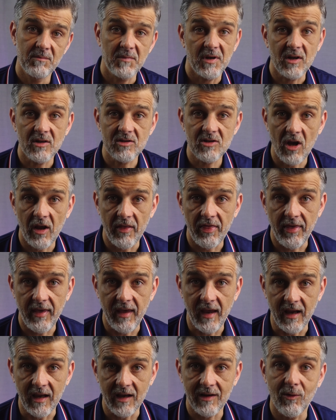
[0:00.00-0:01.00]
because I
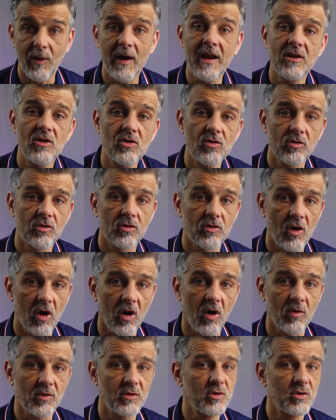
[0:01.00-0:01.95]
think when you grow,